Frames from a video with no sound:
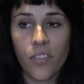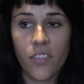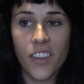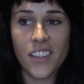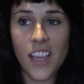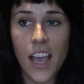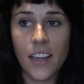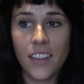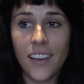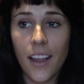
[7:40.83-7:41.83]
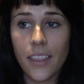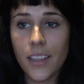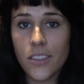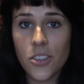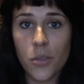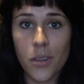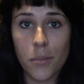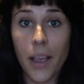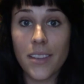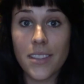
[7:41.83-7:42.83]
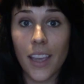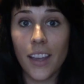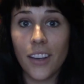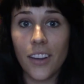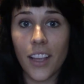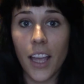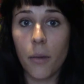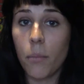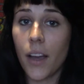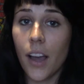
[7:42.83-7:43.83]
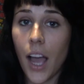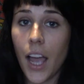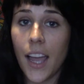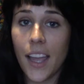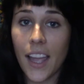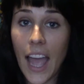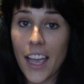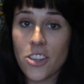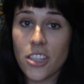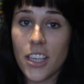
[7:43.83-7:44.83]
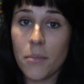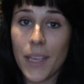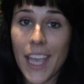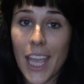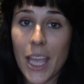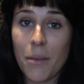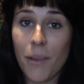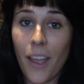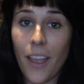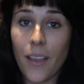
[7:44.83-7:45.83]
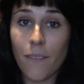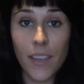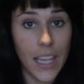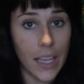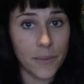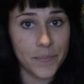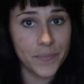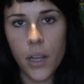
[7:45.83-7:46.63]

this had nothing to do with my skin, okay, but I actually became a vegan.